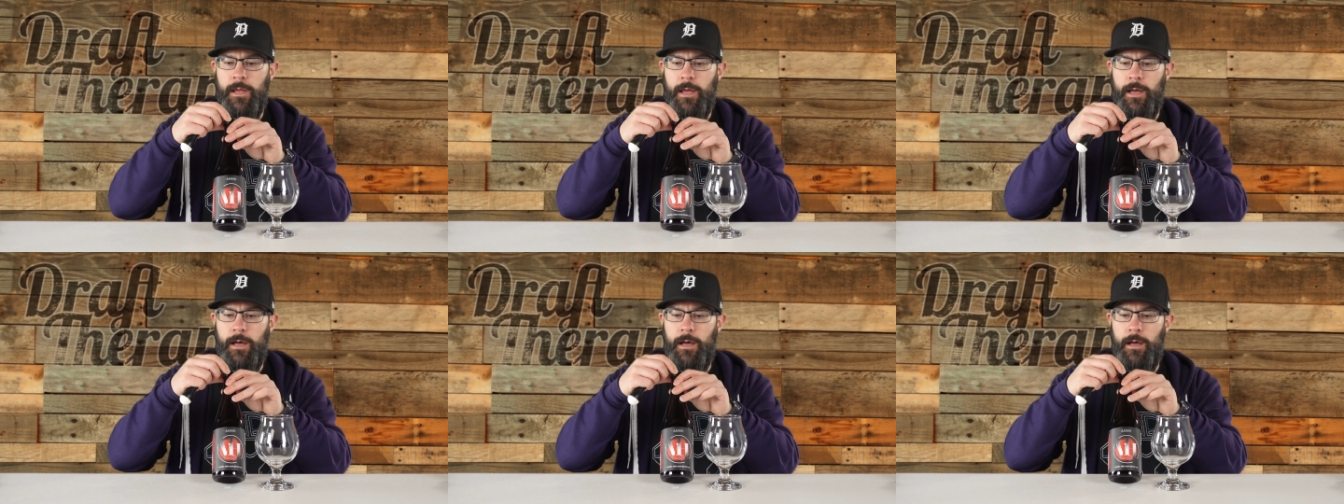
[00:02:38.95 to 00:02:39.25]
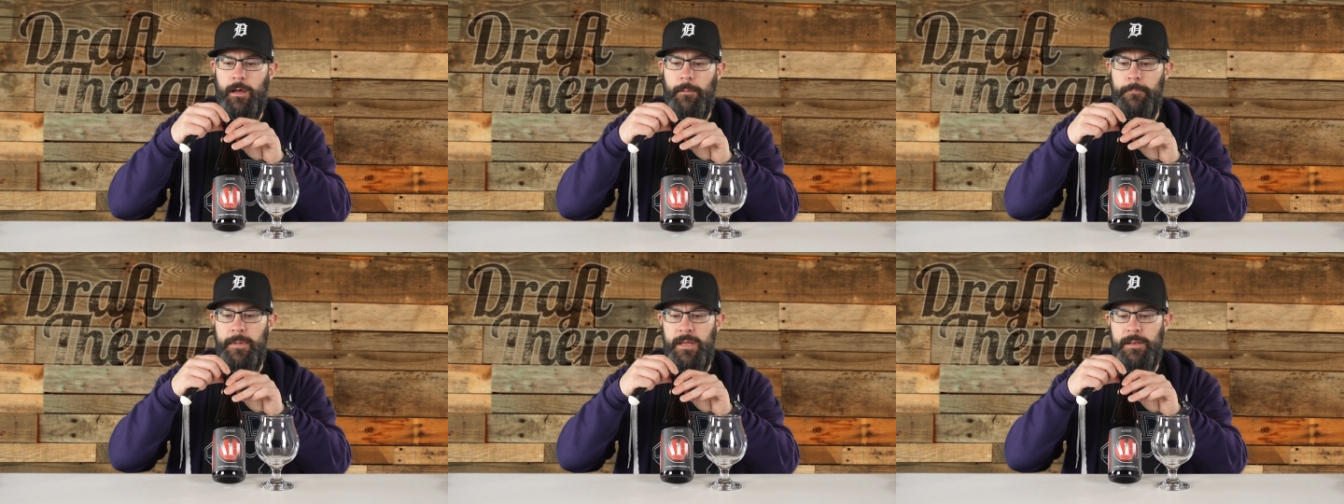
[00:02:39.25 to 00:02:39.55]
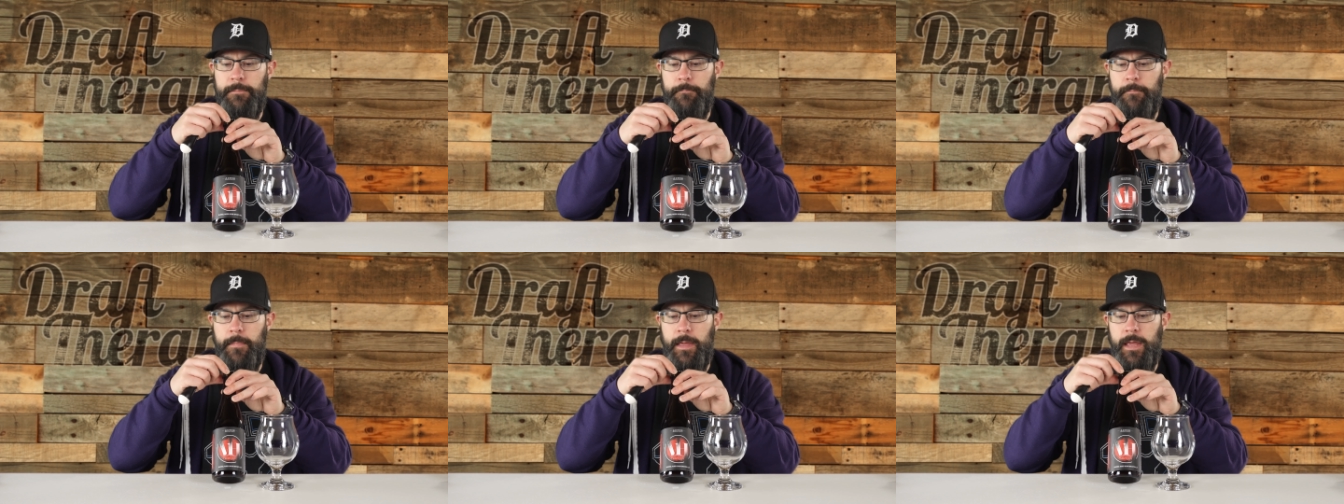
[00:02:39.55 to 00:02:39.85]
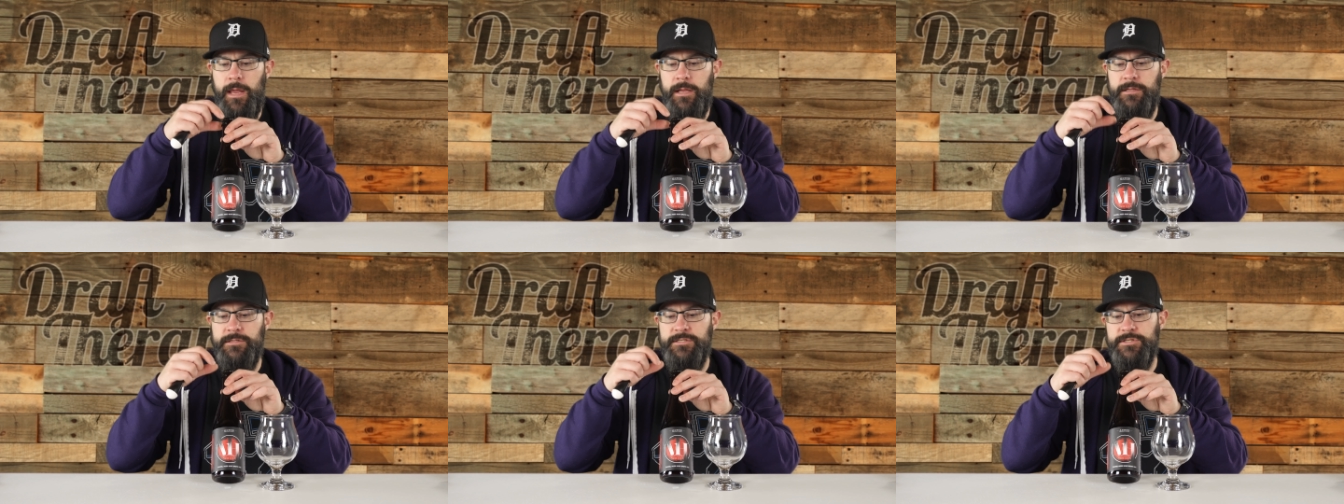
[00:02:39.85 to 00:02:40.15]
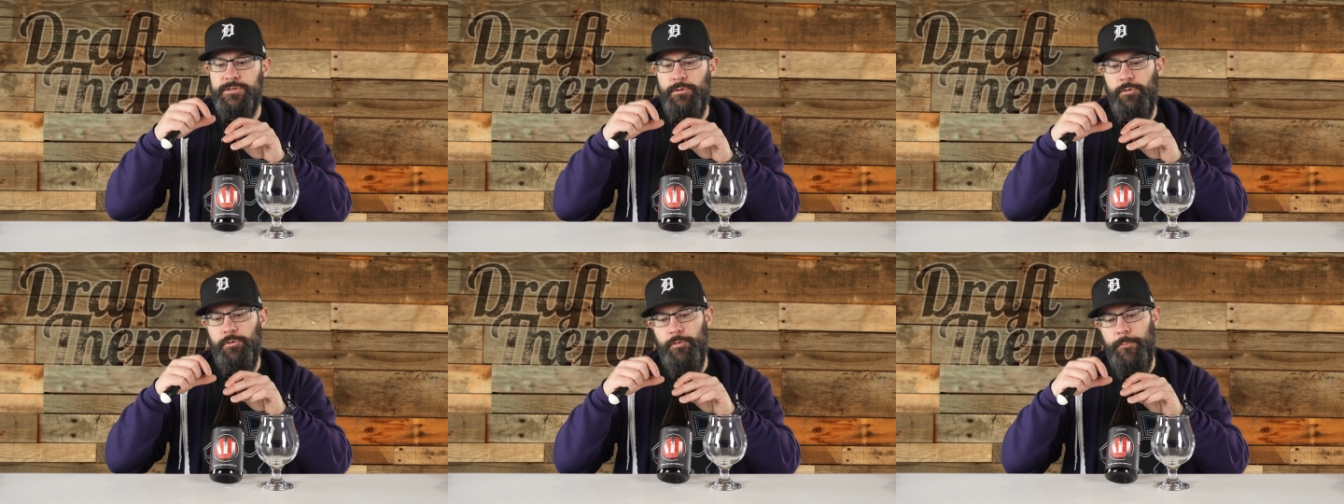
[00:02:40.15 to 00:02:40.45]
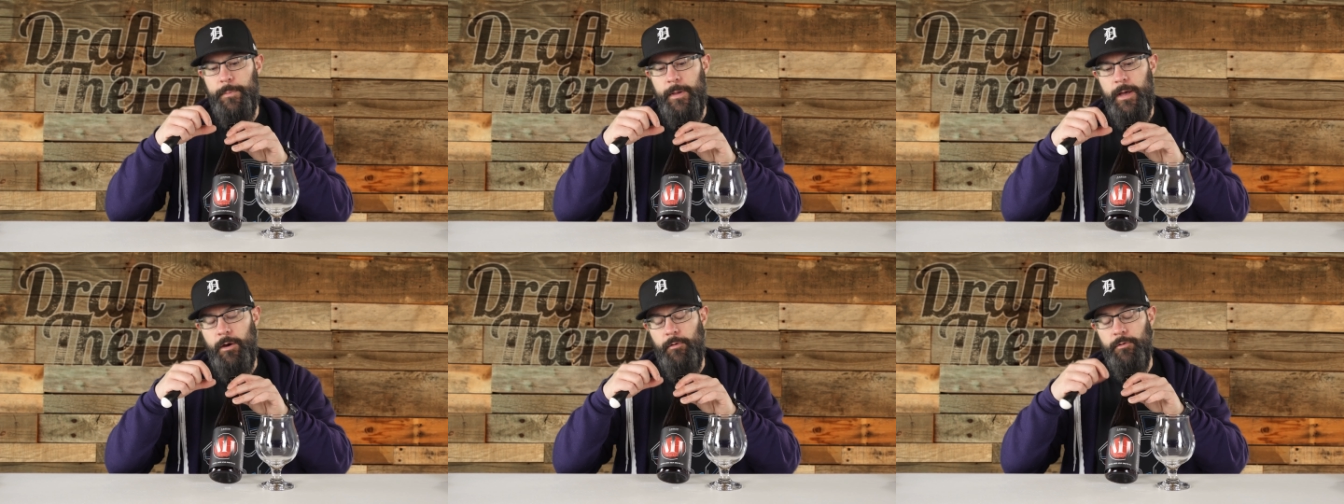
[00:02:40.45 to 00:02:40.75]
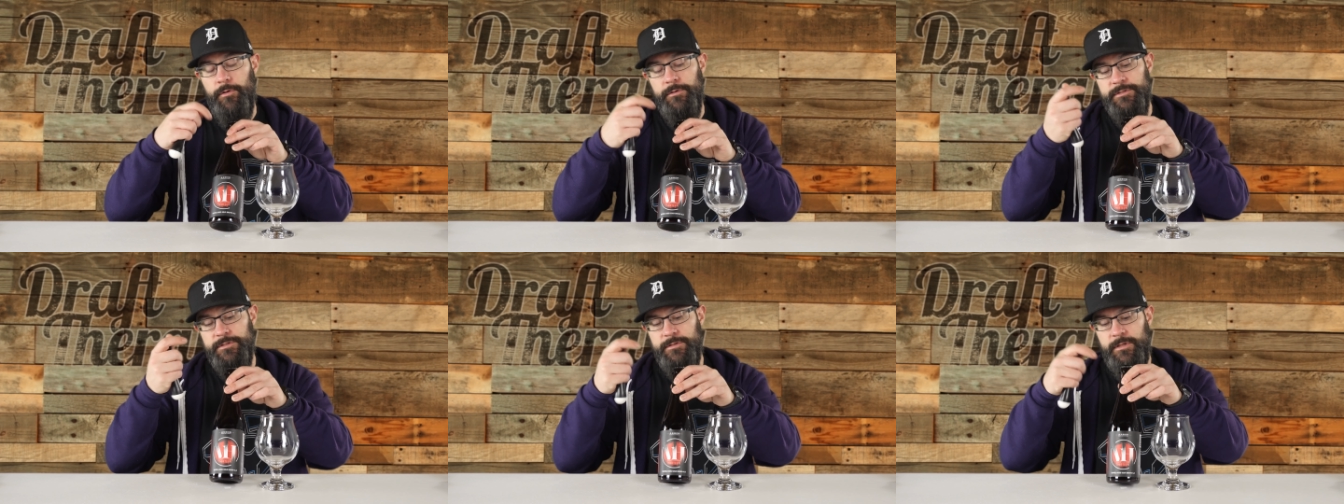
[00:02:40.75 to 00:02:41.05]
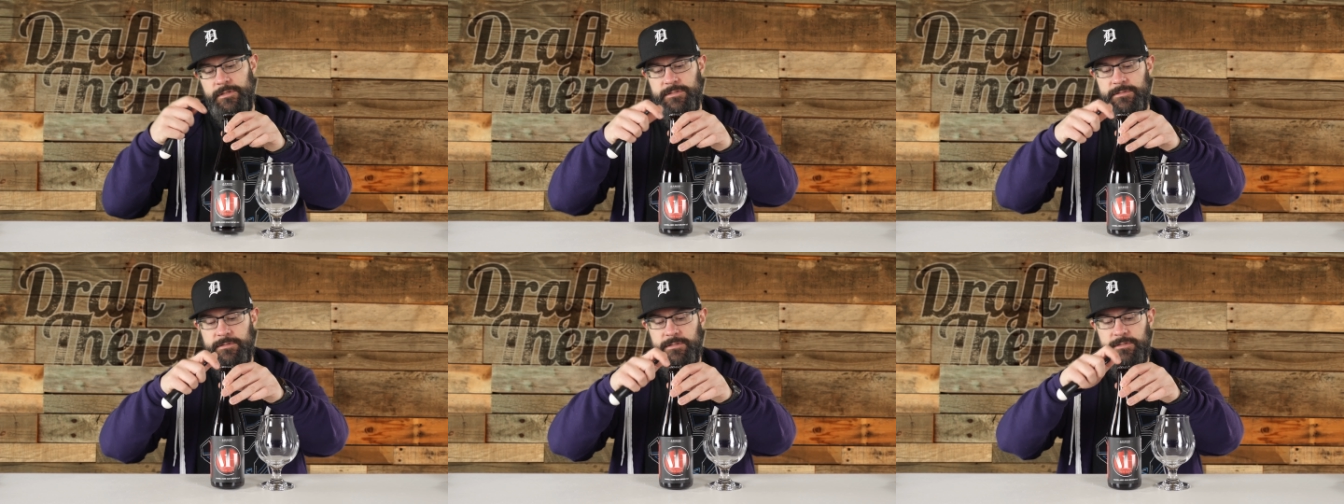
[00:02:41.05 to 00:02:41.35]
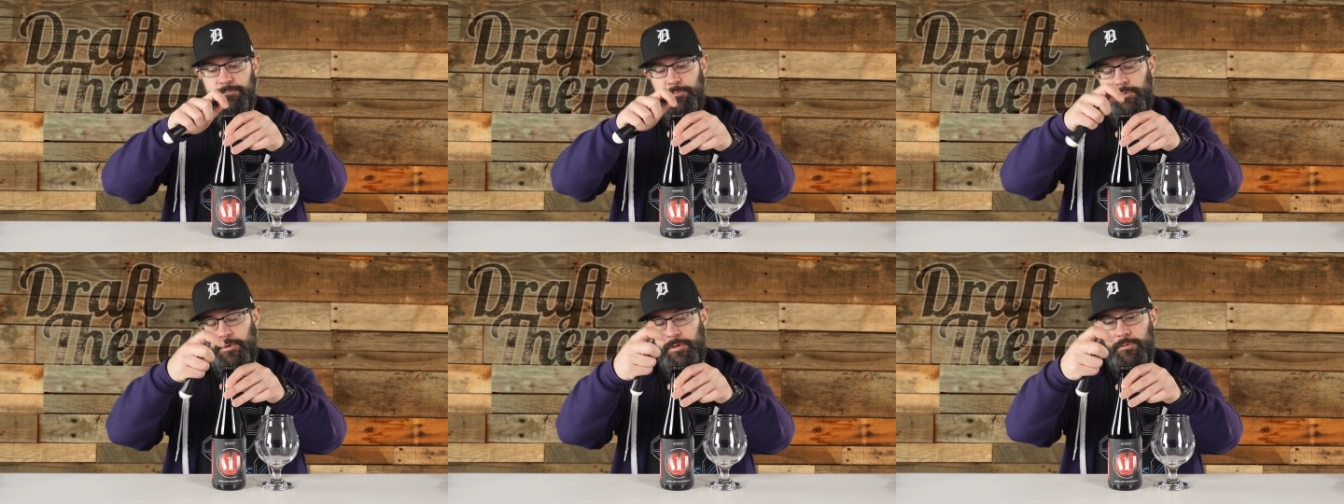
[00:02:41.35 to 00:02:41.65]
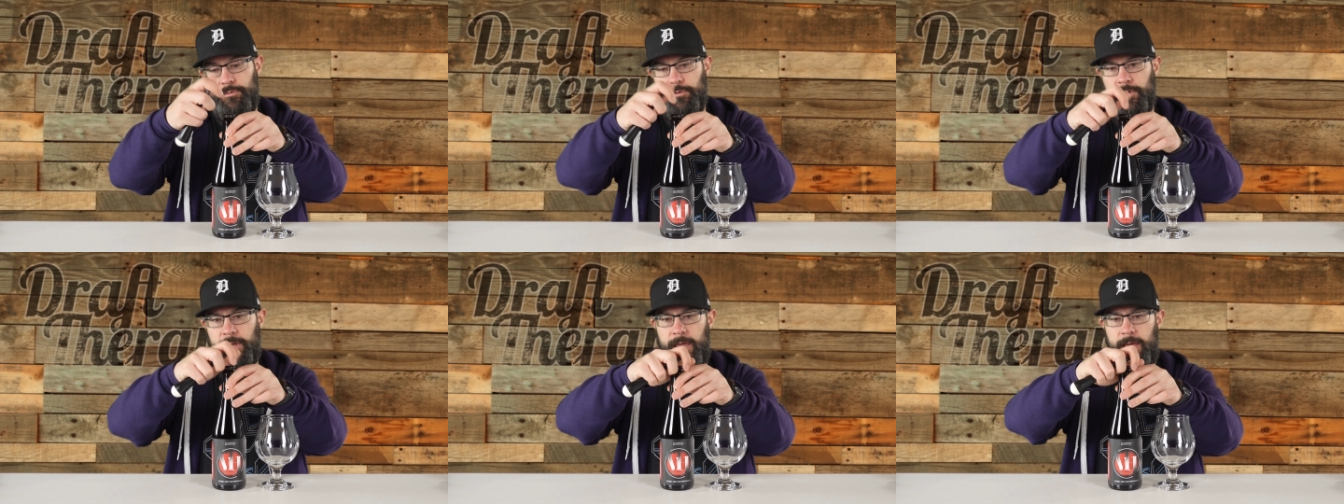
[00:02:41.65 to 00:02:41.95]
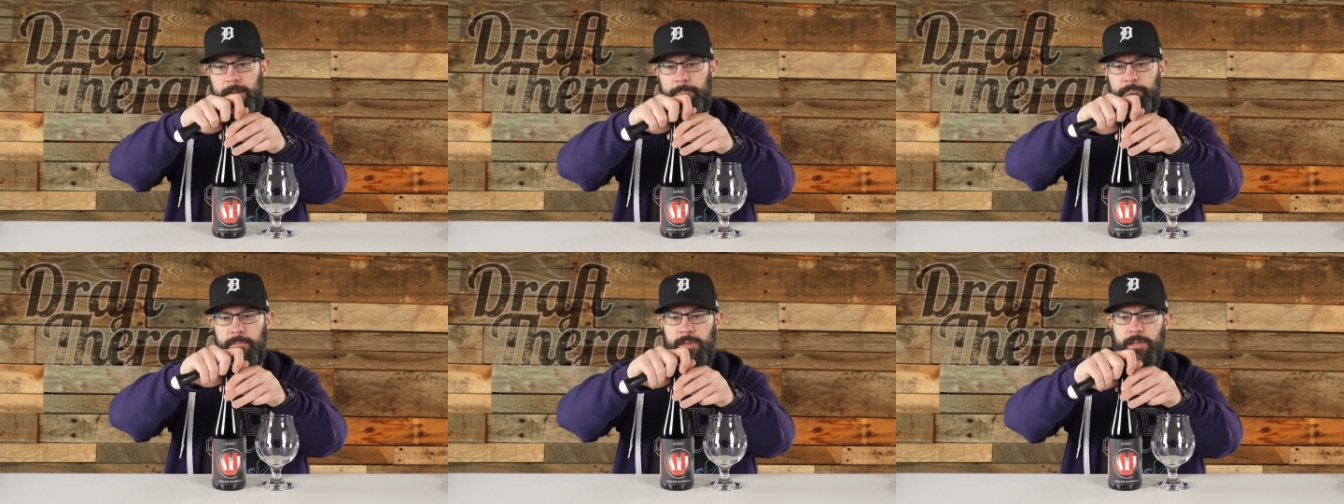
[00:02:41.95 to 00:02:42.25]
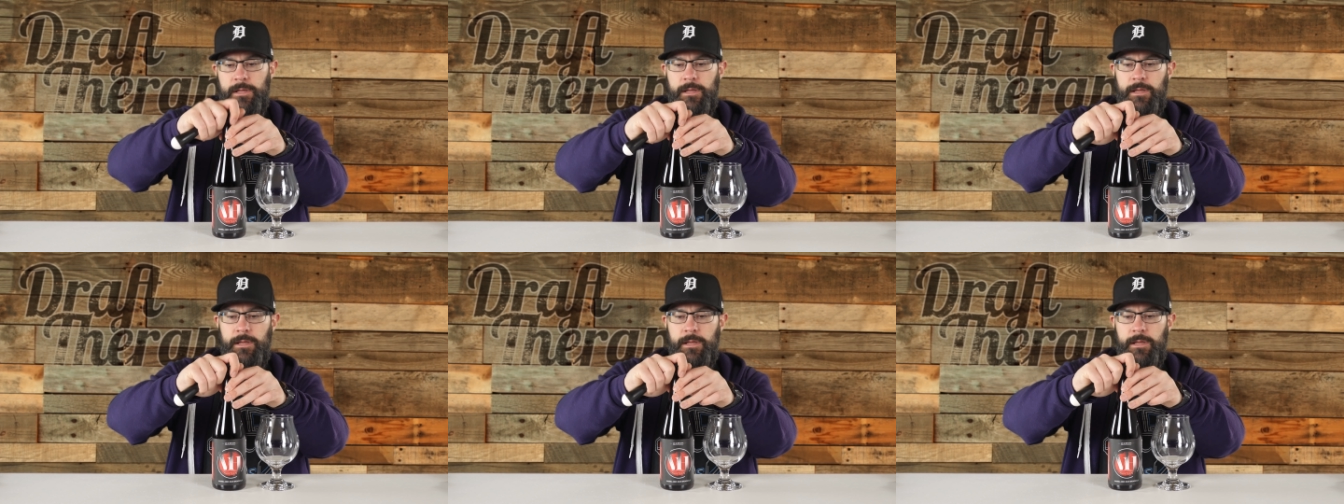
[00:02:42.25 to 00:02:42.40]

Uh, mitten made, solar-powered. So that's pretty cool cap.